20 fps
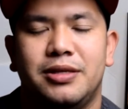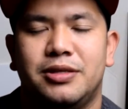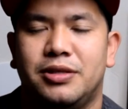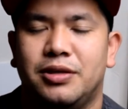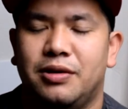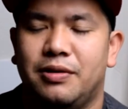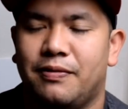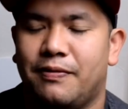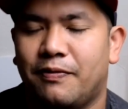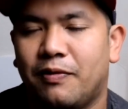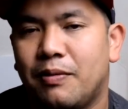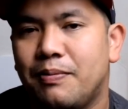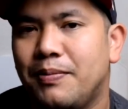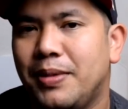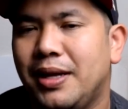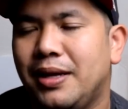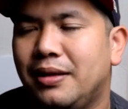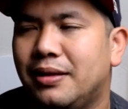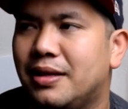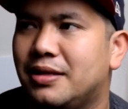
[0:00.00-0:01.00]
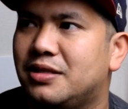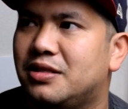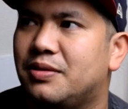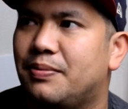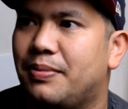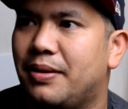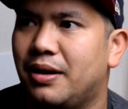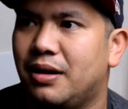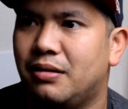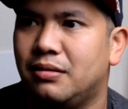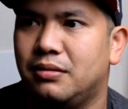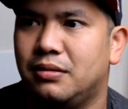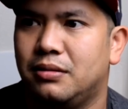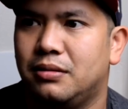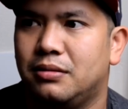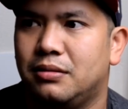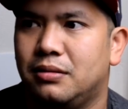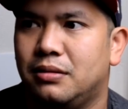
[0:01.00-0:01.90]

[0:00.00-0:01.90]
So for me, that's about